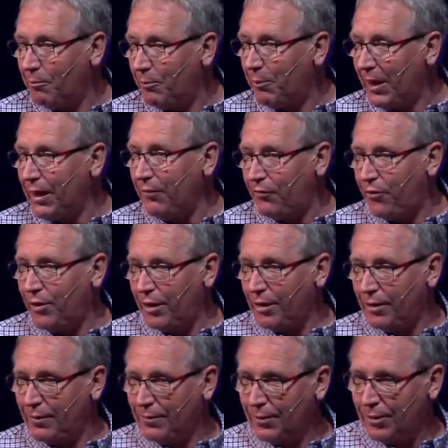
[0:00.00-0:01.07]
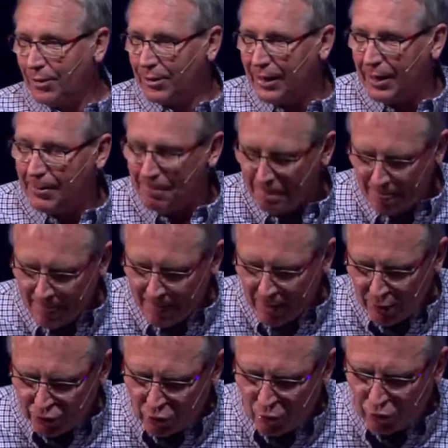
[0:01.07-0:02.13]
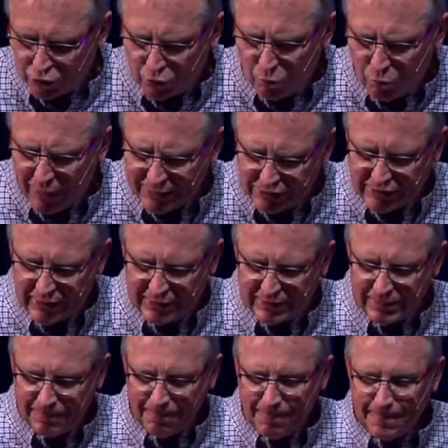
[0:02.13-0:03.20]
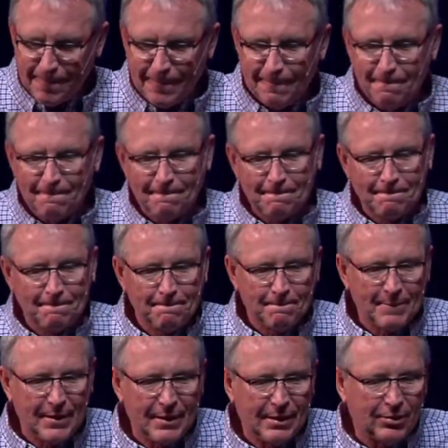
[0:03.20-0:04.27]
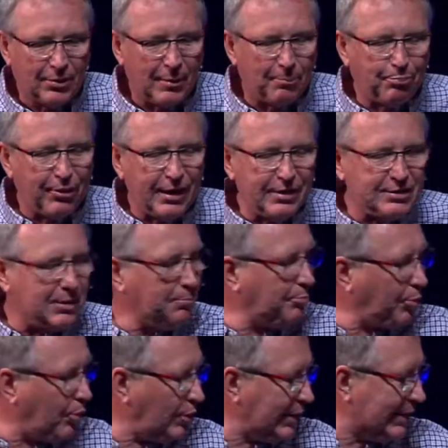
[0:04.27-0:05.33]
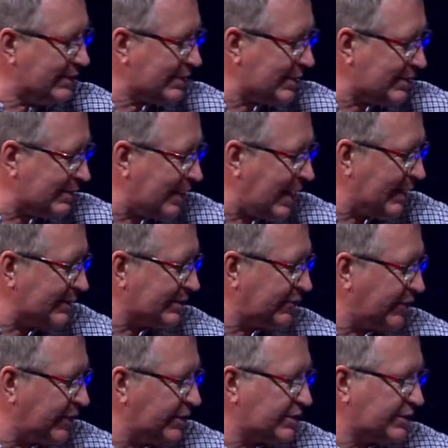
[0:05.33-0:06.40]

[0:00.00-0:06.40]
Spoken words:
pay for it, okay? So watch this. The brazen bull is the size of this